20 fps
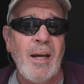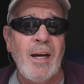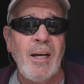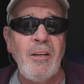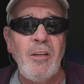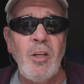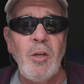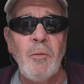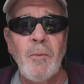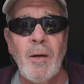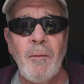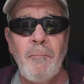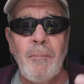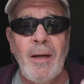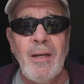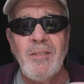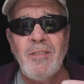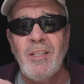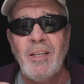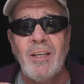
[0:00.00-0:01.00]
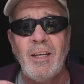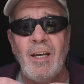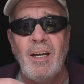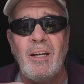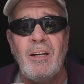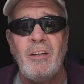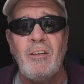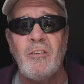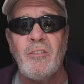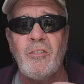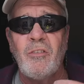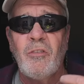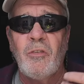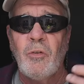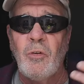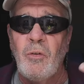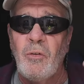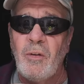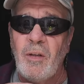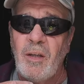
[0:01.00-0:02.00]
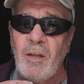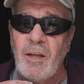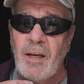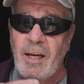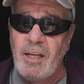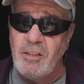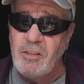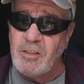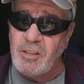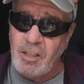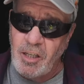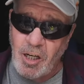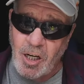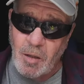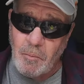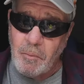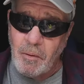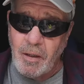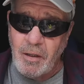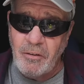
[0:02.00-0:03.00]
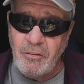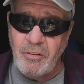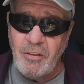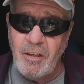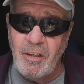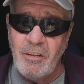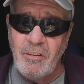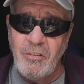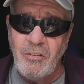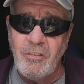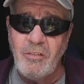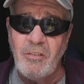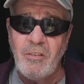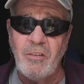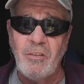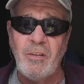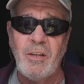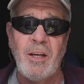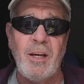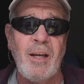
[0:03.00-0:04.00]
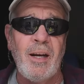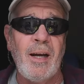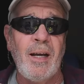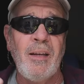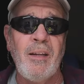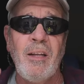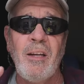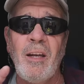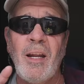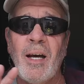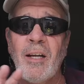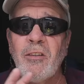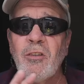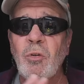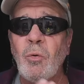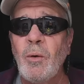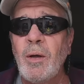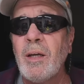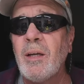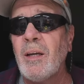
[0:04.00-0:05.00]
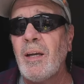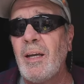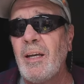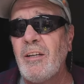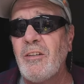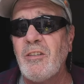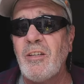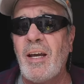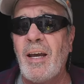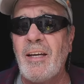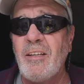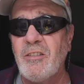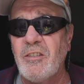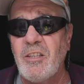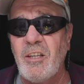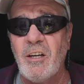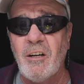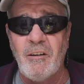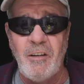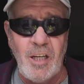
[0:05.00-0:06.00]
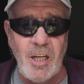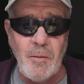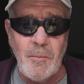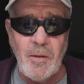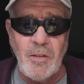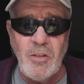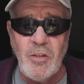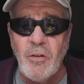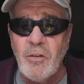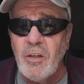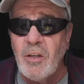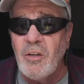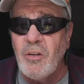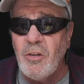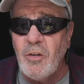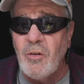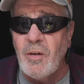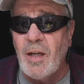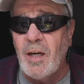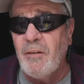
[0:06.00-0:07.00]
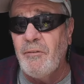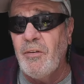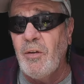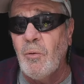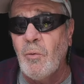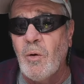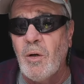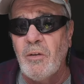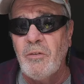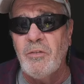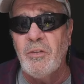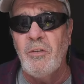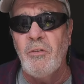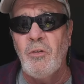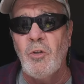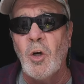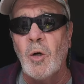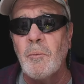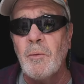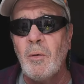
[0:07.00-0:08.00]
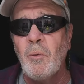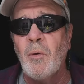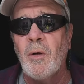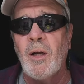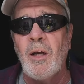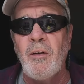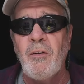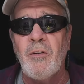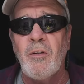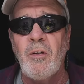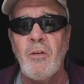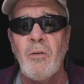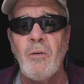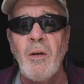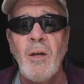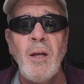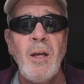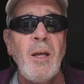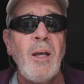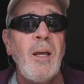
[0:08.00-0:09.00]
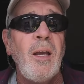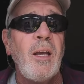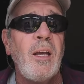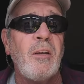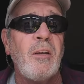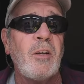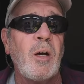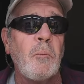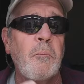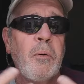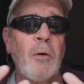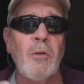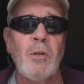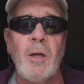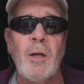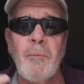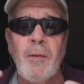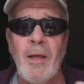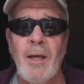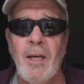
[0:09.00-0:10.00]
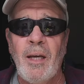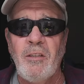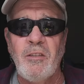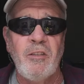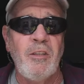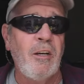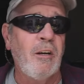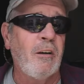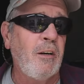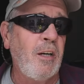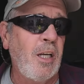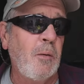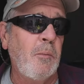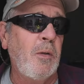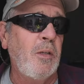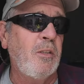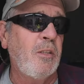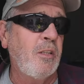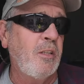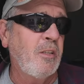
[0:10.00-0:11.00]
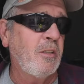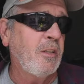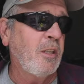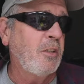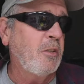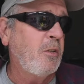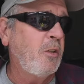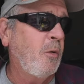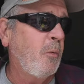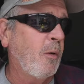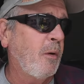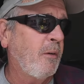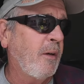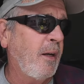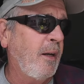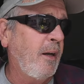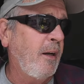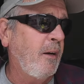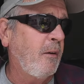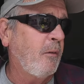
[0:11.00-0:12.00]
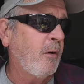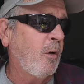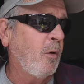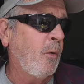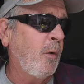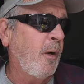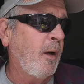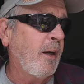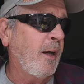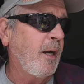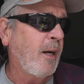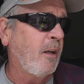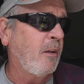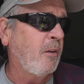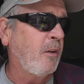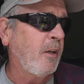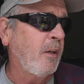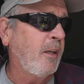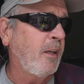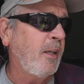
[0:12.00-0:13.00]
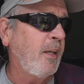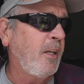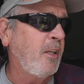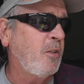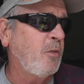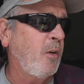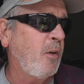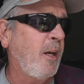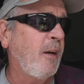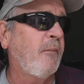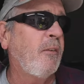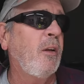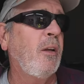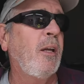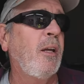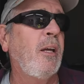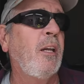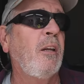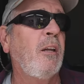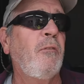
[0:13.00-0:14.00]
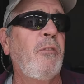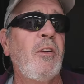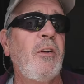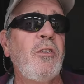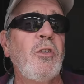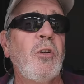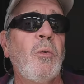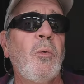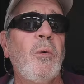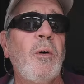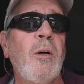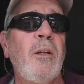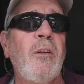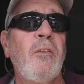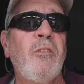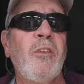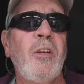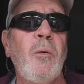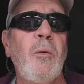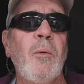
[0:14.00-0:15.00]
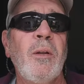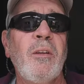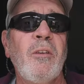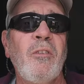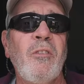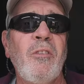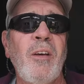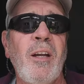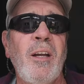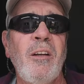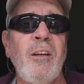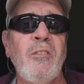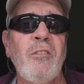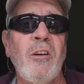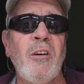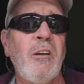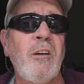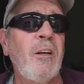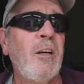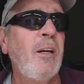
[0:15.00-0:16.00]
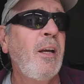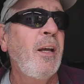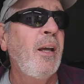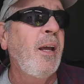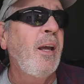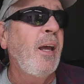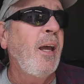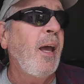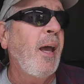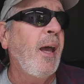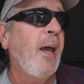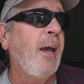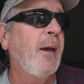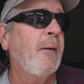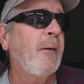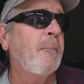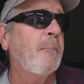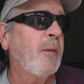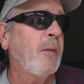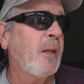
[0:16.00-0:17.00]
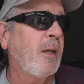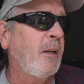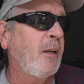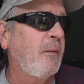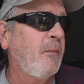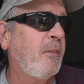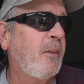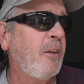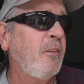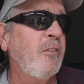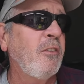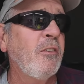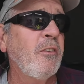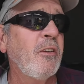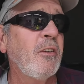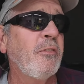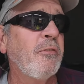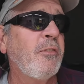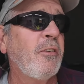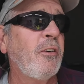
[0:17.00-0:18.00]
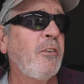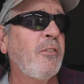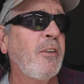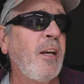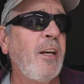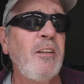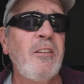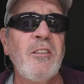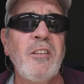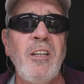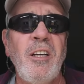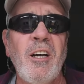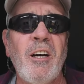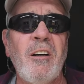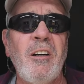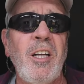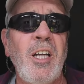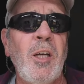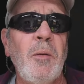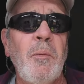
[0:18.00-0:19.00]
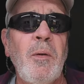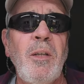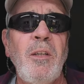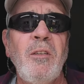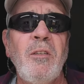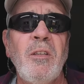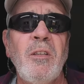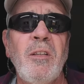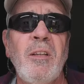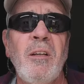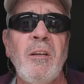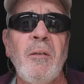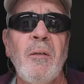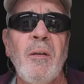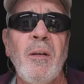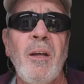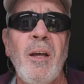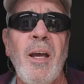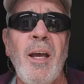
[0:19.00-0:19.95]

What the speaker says: Now I do my basic edits through the HDR process, okay, and I did not tweak each HDR image. You can do that if you want to. Normally what I do is I'll pull up the HDR images. Let's do one right here real quick, and I'll look at every individual one and see what the settings are. And this is the first HDR image.